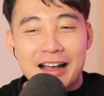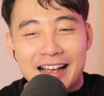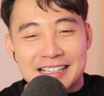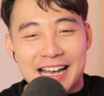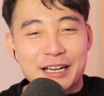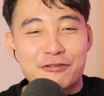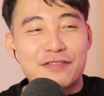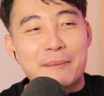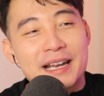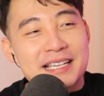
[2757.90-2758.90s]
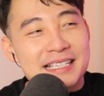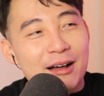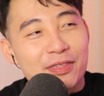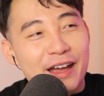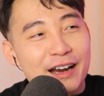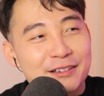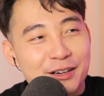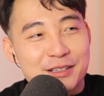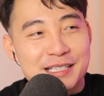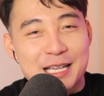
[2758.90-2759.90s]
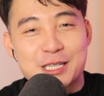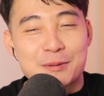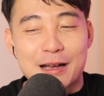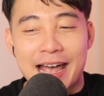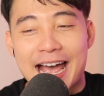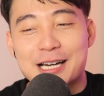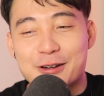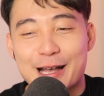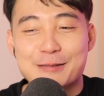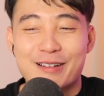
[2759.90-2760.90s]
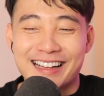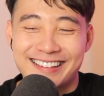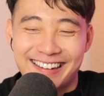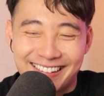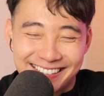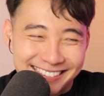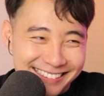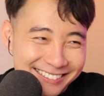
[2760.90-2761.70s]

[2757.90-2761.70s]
Is there any feminists out there trying to censor my hair transplant talk?